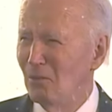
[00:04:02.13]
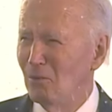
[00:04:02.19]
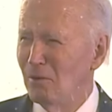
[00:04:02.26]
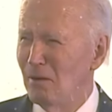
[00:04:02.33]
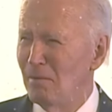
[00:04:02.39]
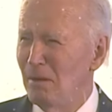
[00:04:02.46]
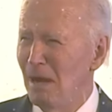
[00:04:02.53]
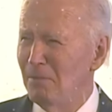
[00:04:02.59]
We
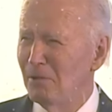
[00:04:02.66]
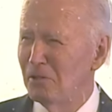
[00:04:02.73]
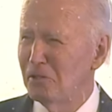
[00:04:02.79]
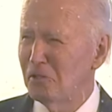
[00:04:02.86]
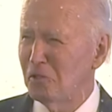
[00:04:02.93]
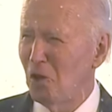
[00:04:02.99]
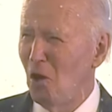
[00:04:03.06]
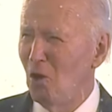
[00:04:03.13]
remember the
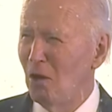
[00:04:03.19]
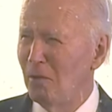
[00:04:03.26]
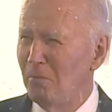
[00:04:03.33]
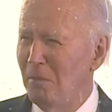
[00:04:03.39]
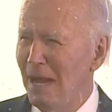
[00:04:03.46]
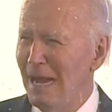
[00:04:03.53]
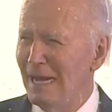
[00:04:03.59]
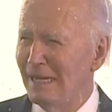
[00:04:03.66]

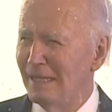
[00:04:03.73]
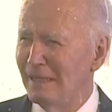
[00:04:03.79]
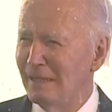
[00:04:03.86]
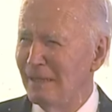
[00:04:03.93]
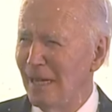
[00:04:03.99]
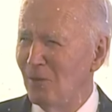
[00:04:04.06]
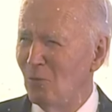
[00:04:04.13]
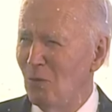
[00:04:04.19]
stolen men
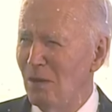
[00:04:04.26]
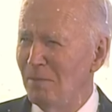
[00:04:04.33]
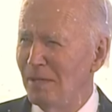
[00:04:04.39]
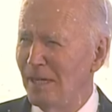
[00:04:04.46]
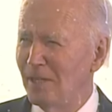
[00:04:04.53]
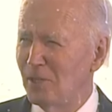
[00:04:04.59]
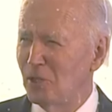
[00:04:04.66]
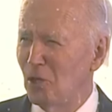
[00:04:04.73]
and
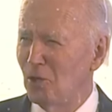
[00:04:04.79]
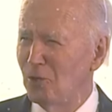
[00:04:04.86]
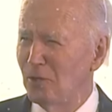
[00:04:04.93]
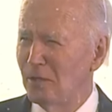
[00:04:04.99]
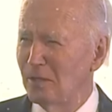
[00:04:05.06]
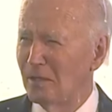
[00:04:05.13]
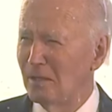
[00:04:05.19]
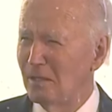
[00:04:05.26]
women and
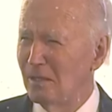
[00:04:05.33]
children